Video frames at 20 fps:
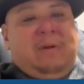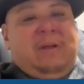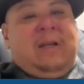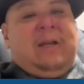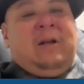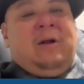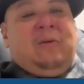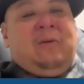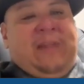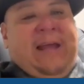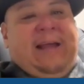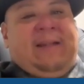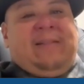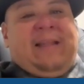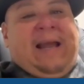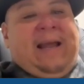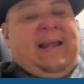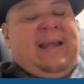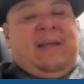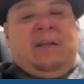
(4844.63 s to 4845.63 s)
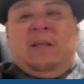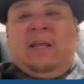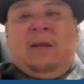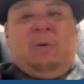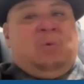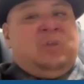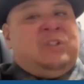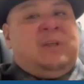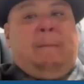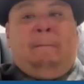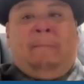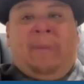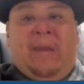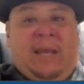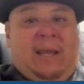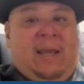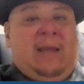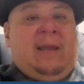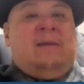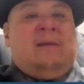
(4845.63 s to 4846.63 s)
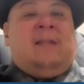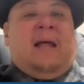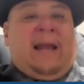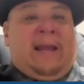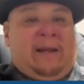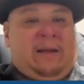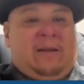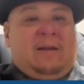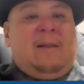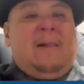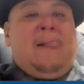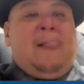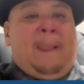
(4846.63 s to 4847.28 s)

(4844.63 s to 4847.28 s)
you know, that it was a big like